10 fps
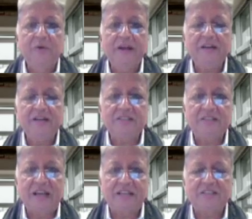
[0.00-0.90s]
We are in
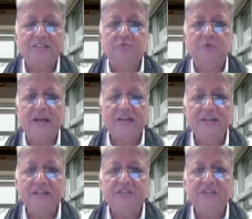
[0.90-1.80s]
stasis. We are
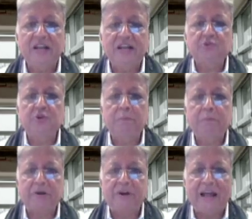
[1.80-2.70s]
in intellectual
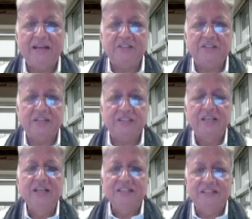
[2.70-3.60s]

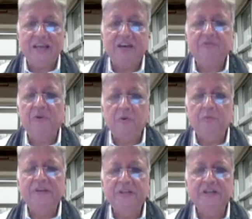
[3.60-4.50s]
paralysis. Therefore,
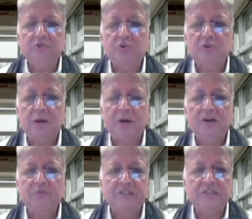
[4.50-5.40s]
we need to come
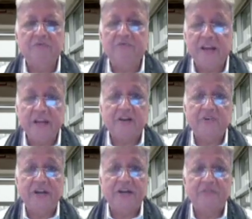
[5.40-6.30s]
out with some very
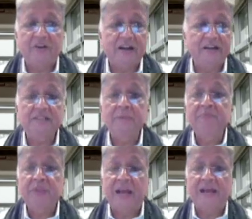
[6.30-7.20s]
creative
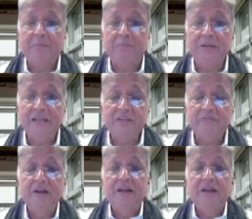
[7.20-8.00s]
ideas. And I believe